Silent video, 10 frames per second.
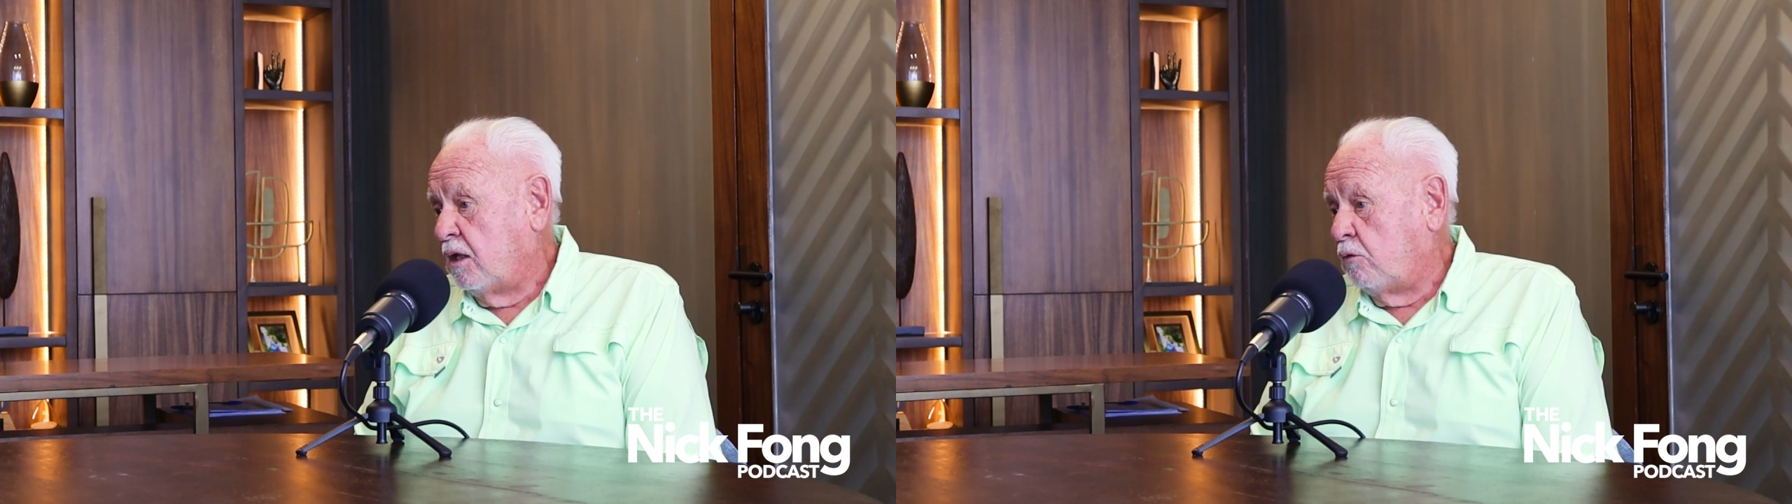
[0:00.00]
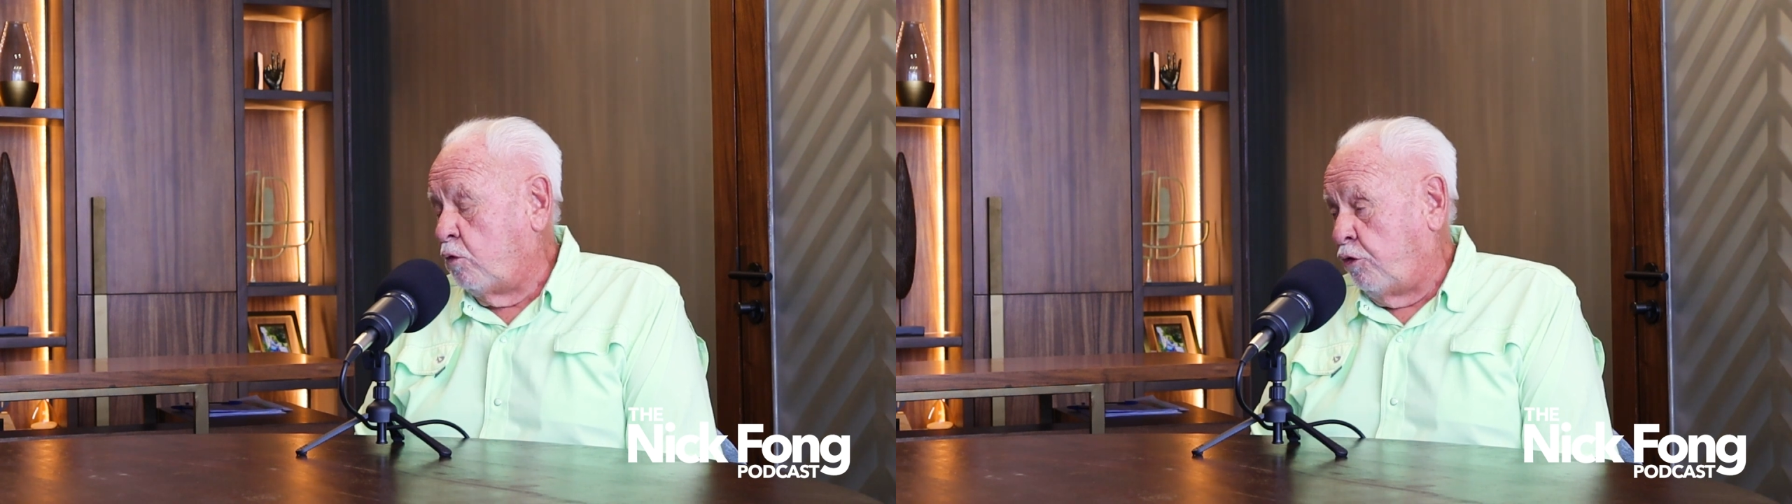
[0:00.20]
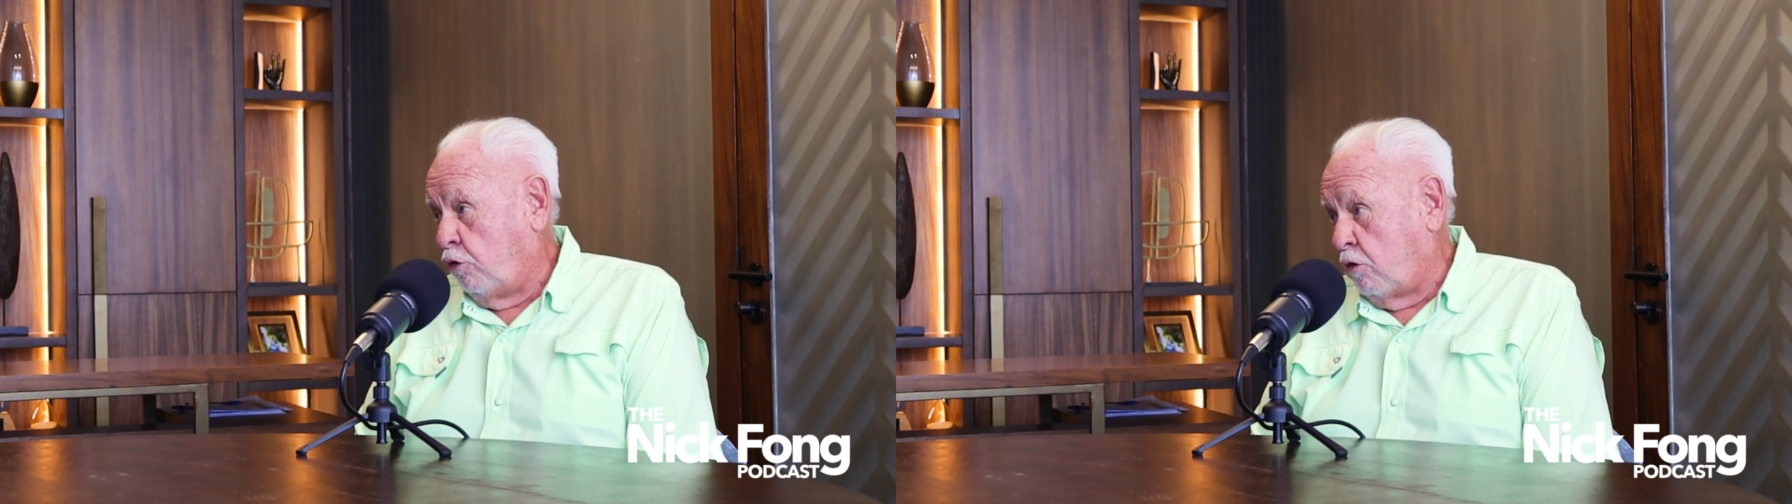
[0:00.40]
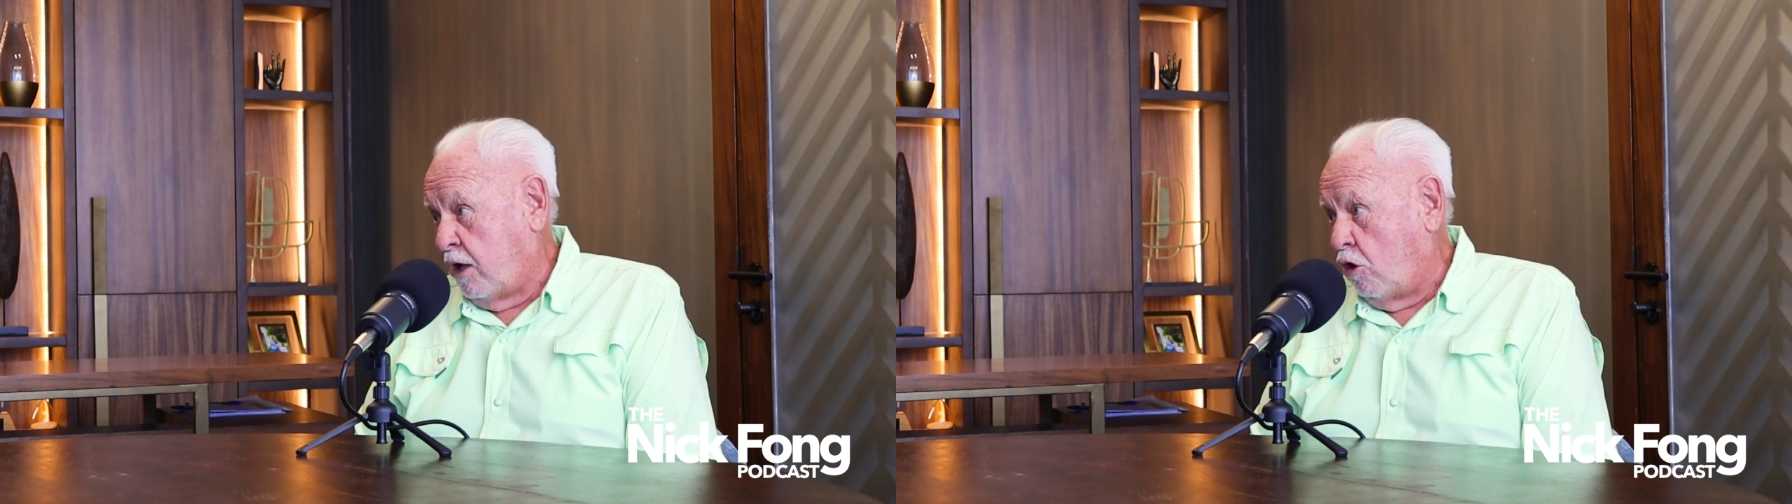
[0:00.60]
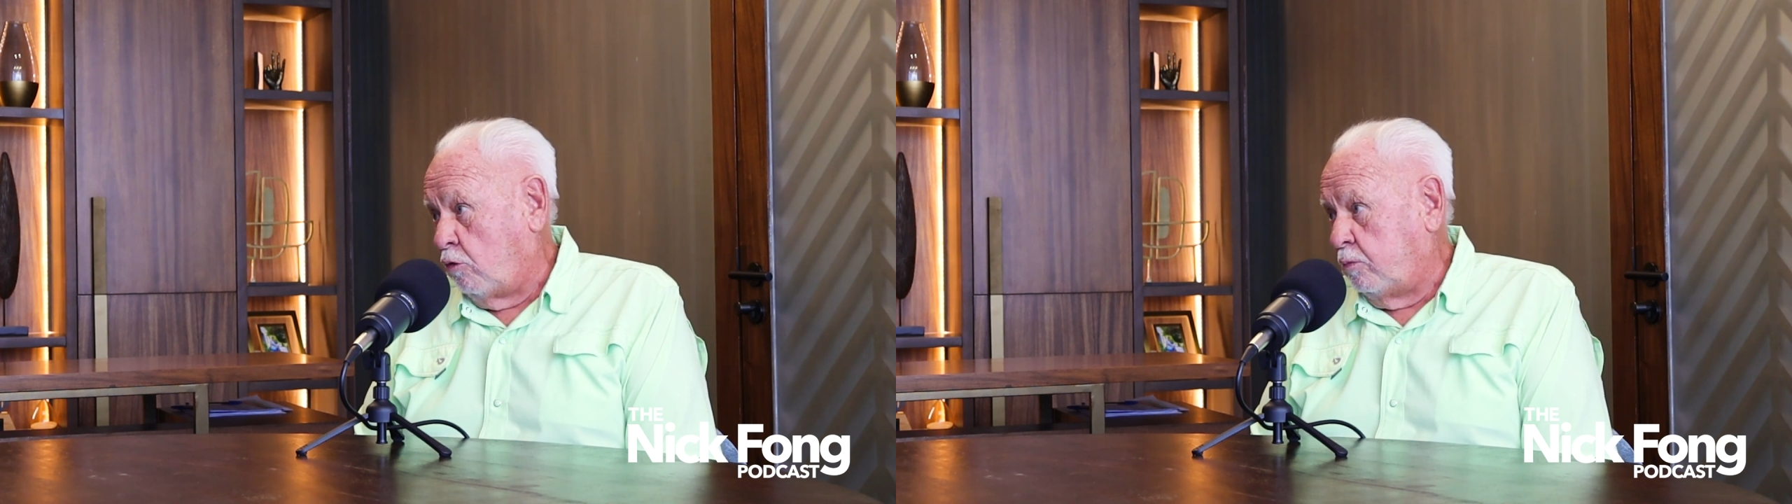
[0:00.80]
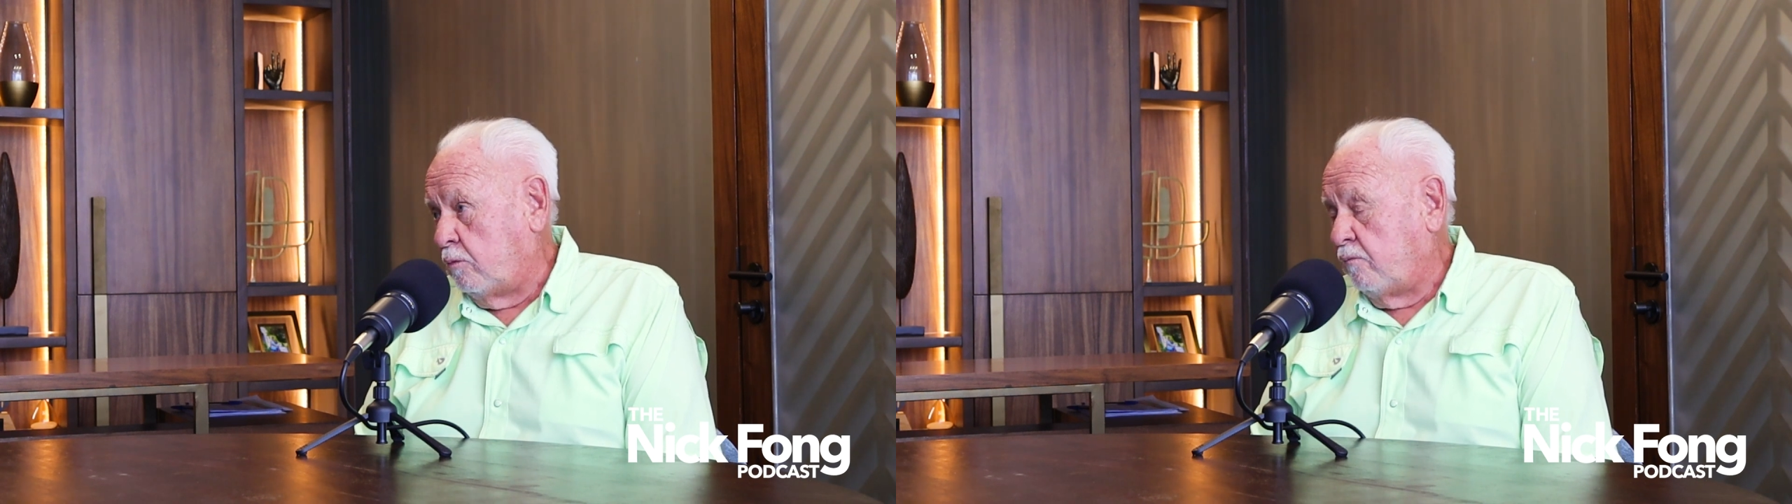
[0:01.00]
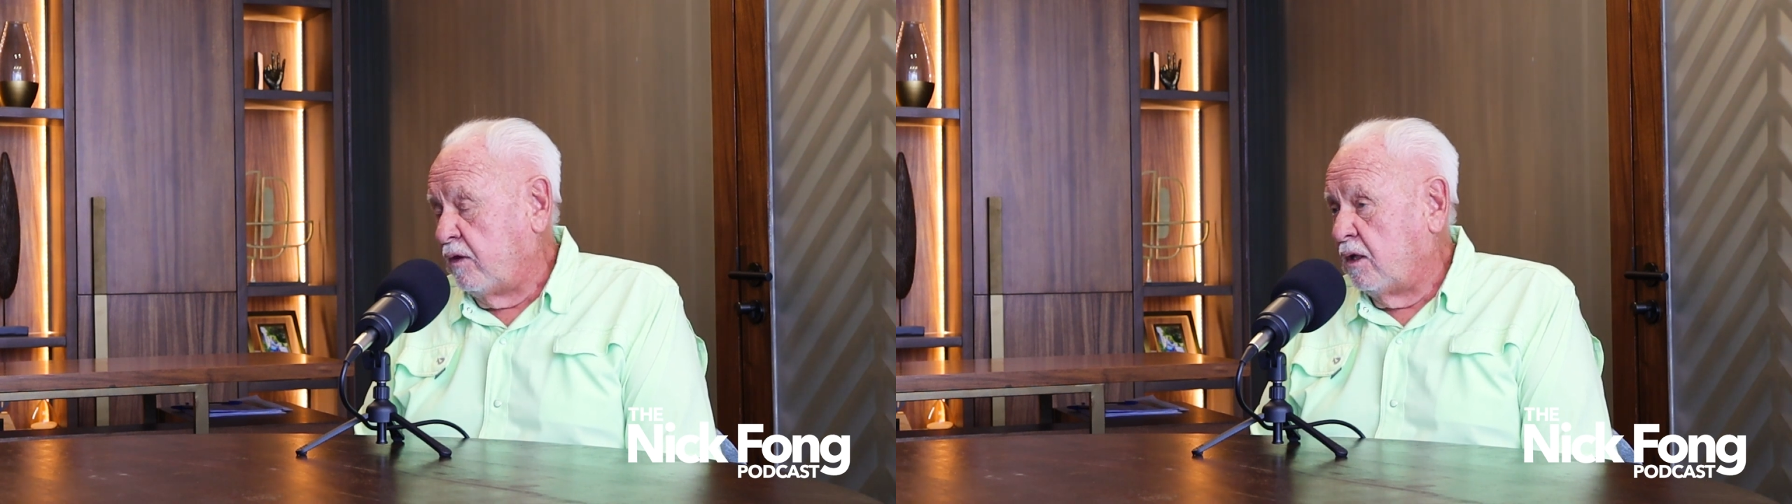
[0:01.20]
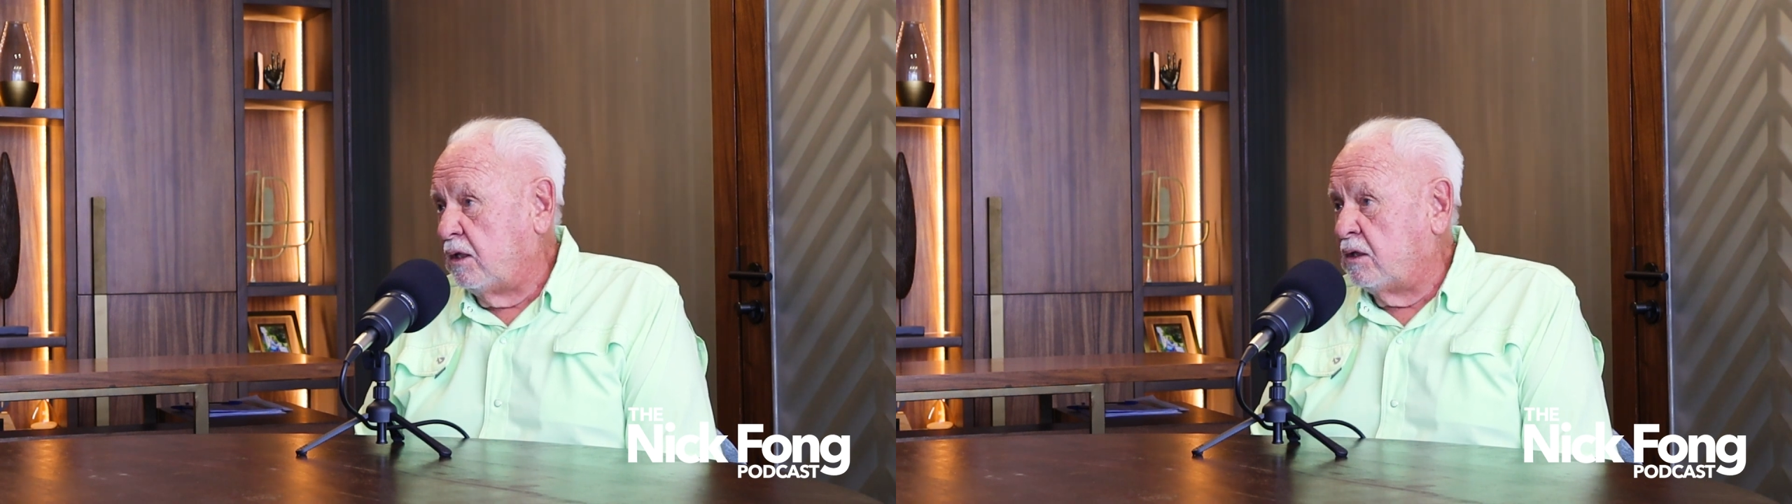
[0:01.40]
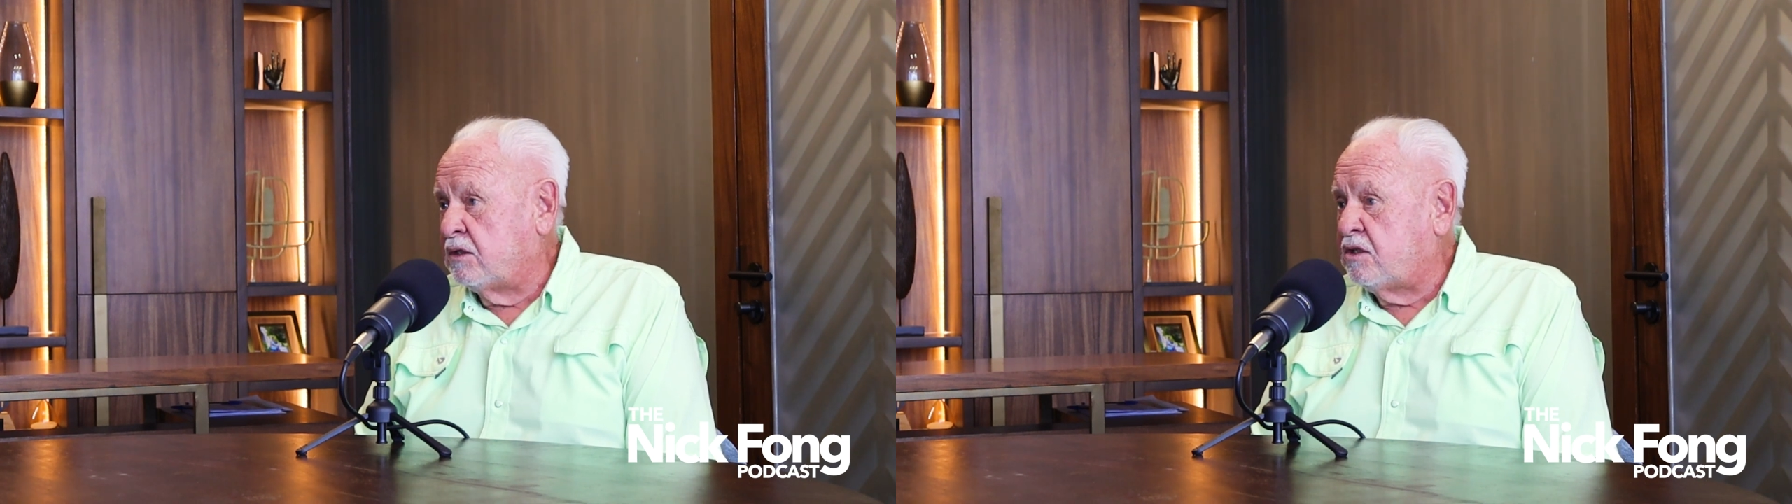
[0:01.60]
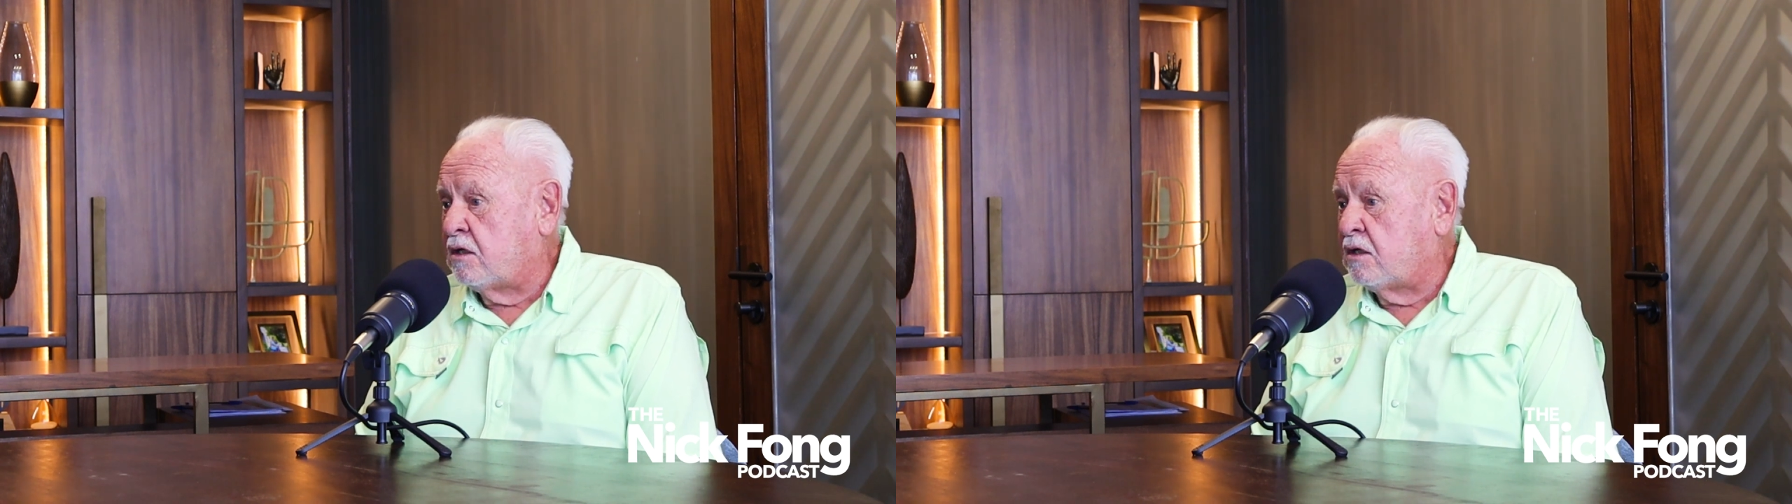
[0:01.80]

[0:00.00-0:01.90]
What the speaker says: with her help is